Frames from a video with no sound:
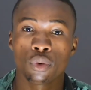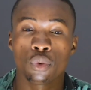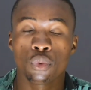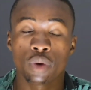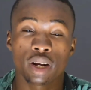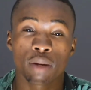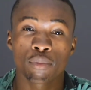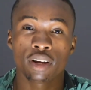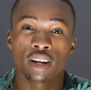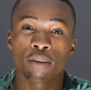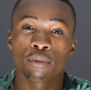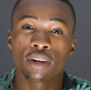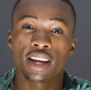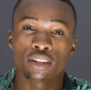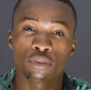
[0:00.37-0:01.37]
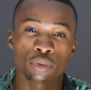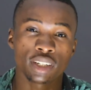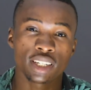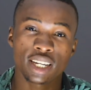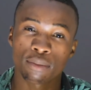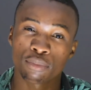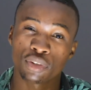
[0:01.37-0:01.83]
What up guys,
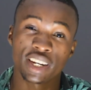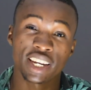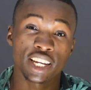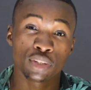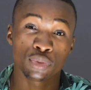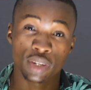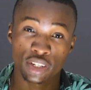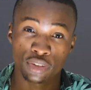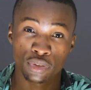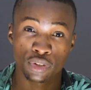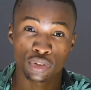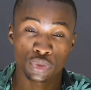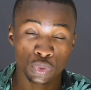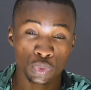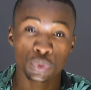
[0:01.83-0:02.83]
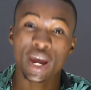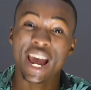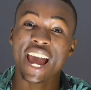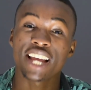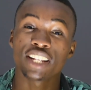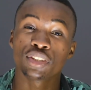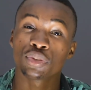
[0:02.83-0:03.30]
welcome to the year 2022
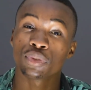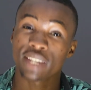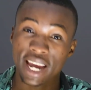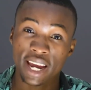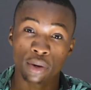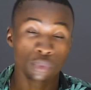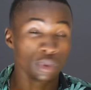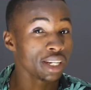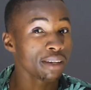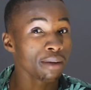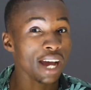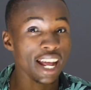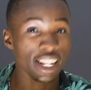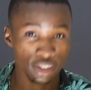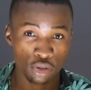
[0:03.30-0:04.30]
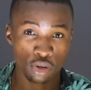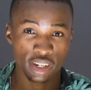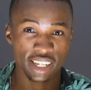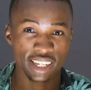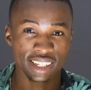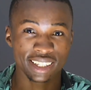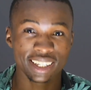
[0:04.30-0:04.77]
and today we are
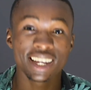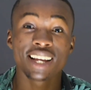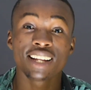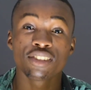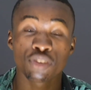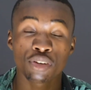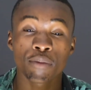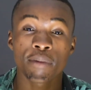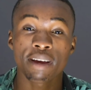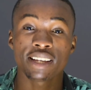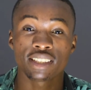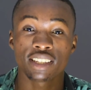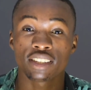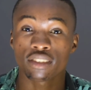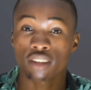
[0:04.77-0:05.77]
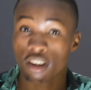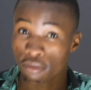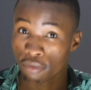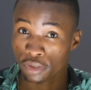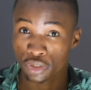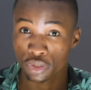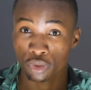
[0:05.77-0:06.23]
talking 3 basics of
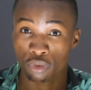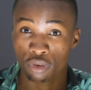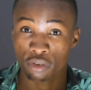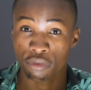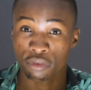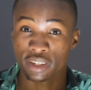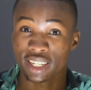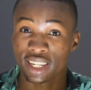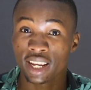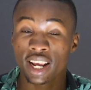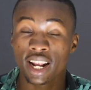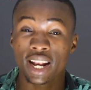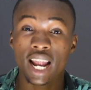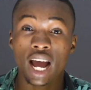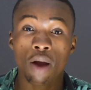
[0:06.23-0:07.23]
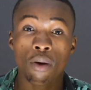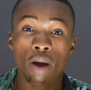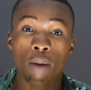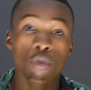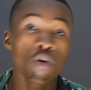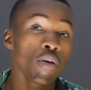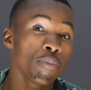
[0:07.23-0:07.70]
photography. Now
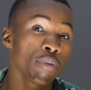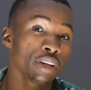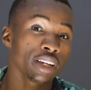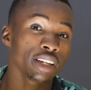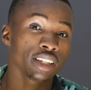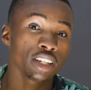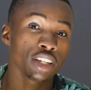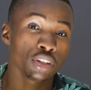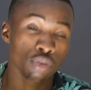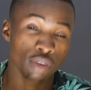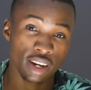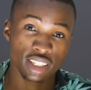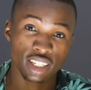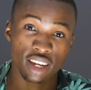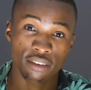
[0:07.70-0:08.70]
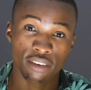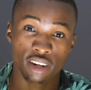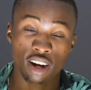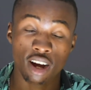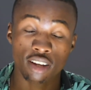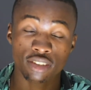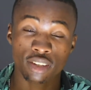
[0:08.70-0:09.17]
I'm hoping you guys are having an
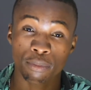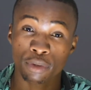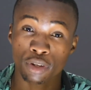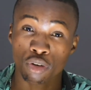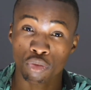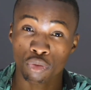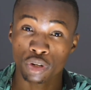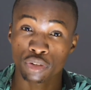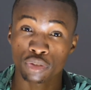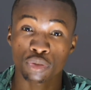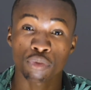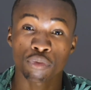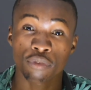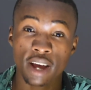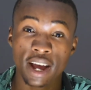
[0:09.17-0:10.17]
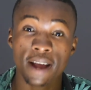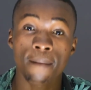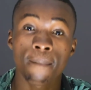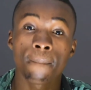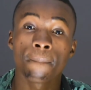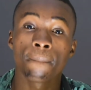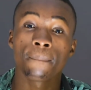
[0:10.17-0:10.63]
awesome year already so far,
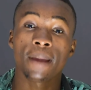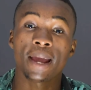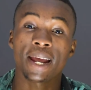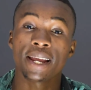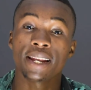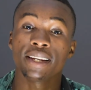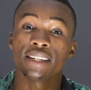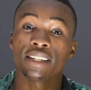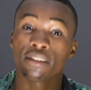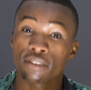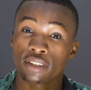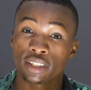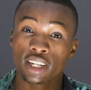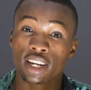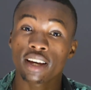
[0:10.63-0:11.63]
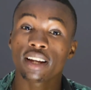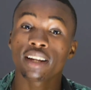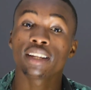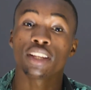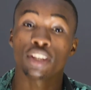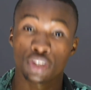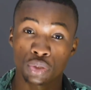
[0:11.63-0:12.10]
and if you're not,
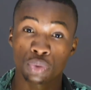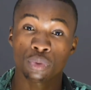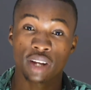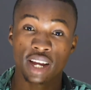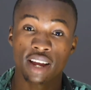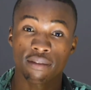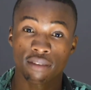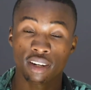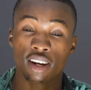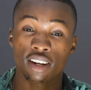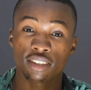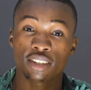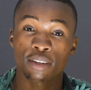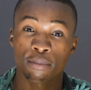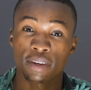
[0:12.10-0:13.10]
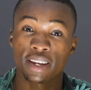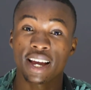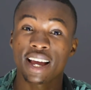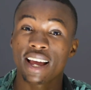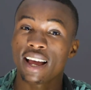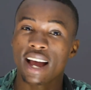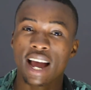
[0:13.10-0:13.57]
you will have an awesome year.
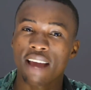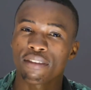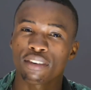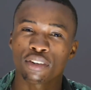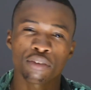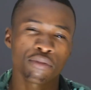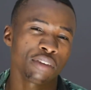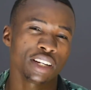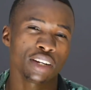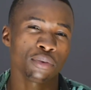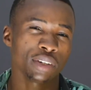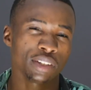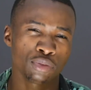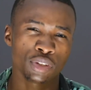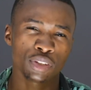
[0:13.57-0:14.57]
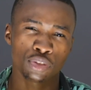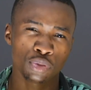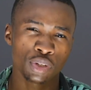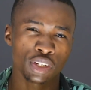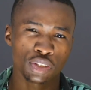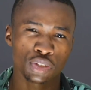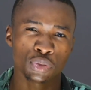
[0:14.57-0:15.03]
I have a good feeling with
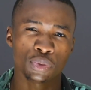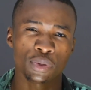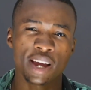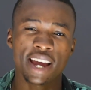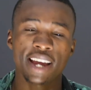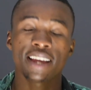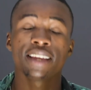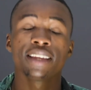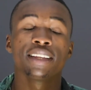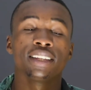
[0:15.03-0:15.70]
2022, right?